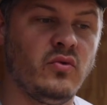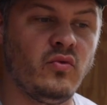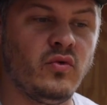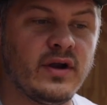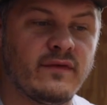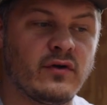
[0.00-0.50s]

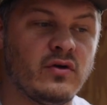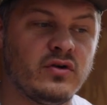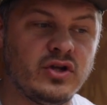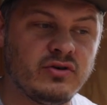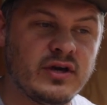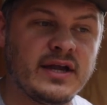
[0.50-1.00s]
whenever
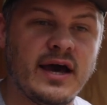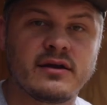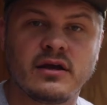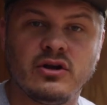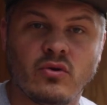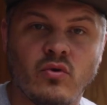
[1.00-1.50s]
you get
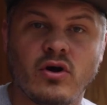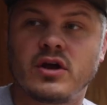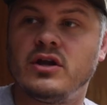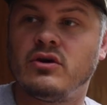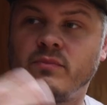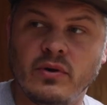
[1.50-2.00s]
out and you're
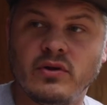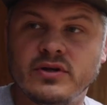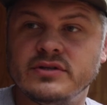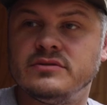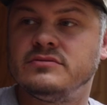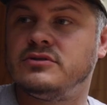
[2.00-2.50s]
working, you're pulling,